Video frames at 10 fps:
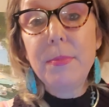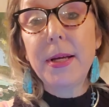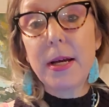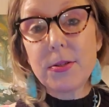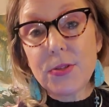
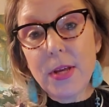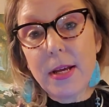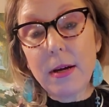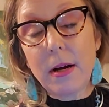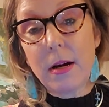because
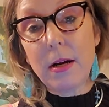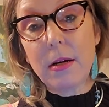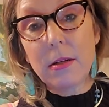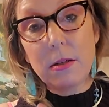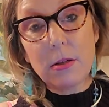they
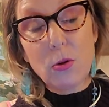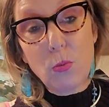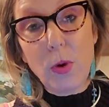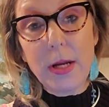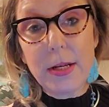are
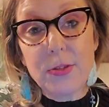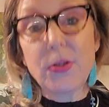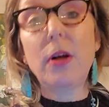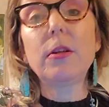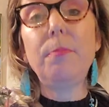what
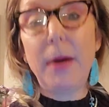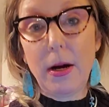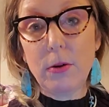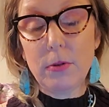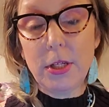it's all about.